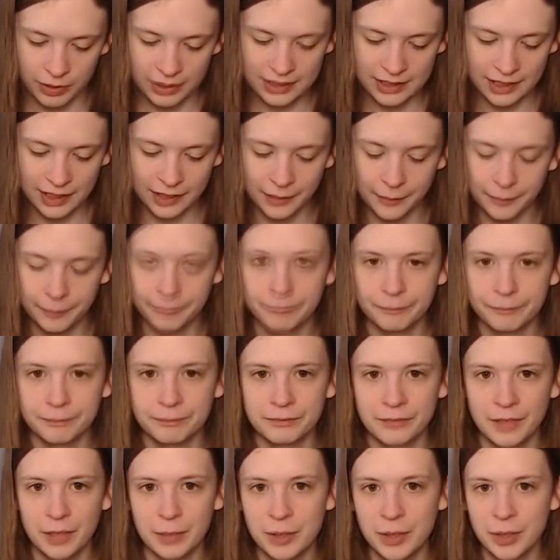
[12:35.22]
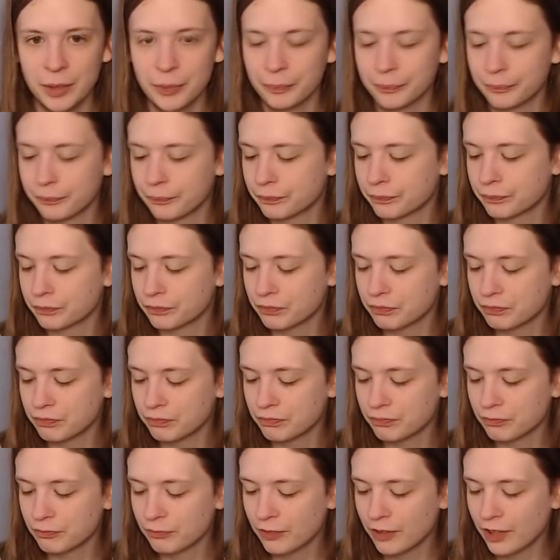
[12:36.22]
Because, like, I mean,
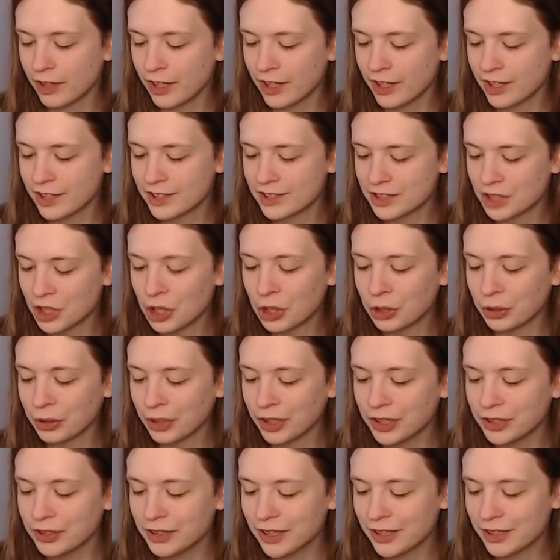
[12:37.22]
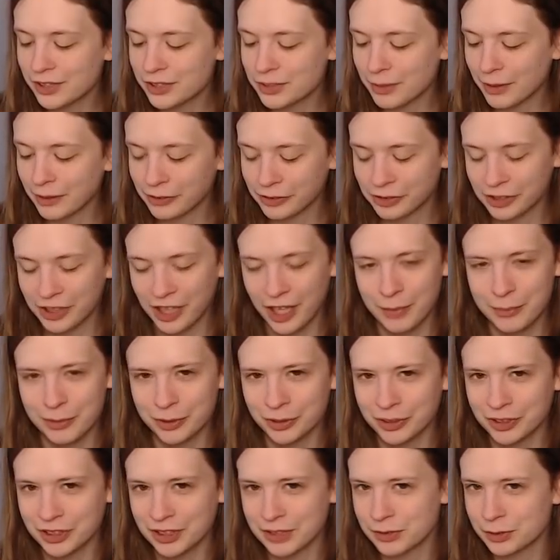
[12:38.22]
it's not great. Ender's Valuable
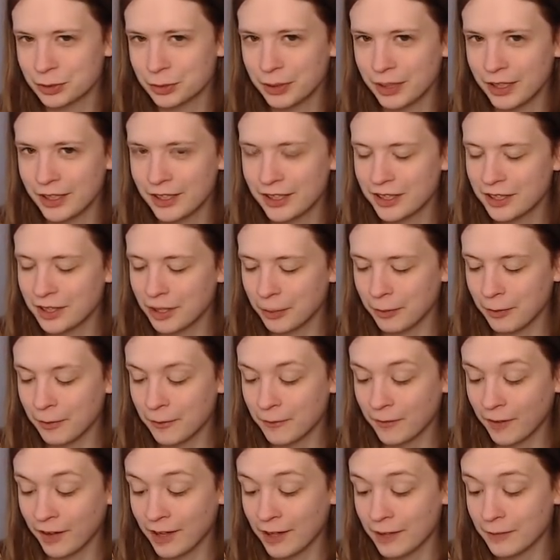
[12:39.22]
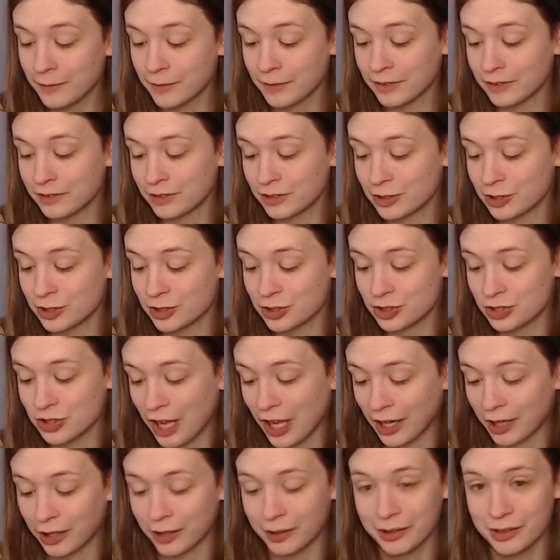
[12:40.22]
Tap only has red, and you can pay 5 and
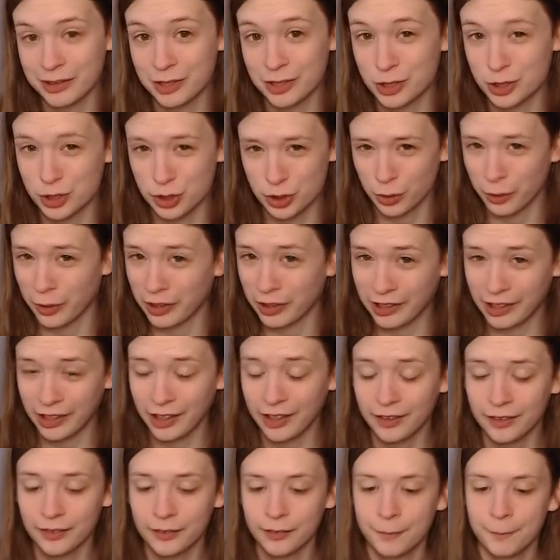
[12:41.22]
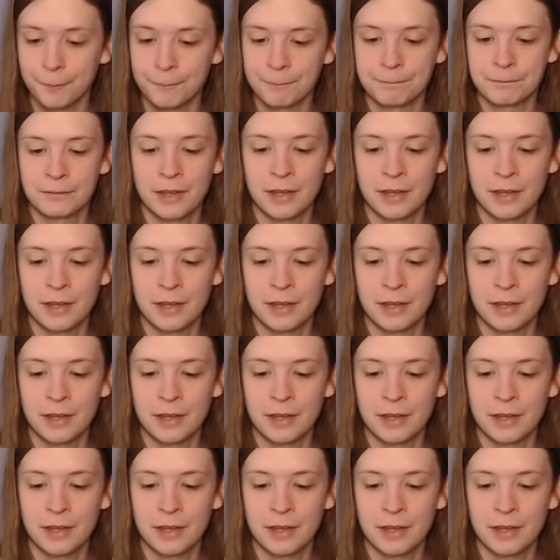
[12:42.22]
just sack it to destroy a land.